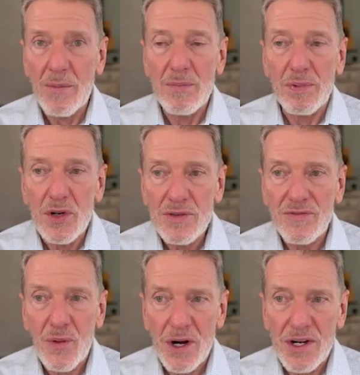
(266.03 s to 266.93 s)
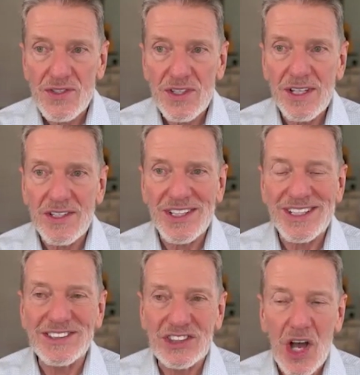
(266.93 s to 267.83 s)
But brute force is an
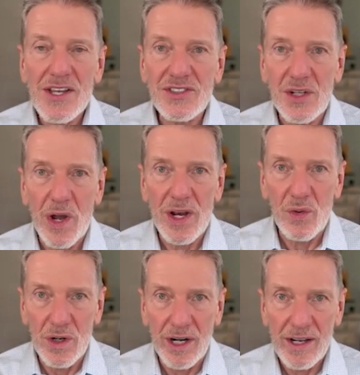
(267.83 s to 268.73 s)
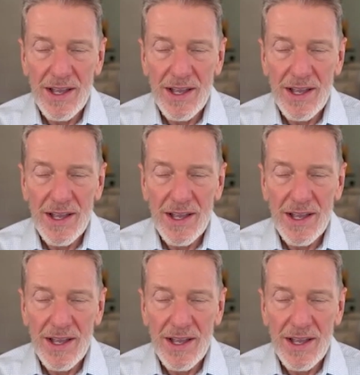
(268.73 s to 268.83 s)
exhausting way to work.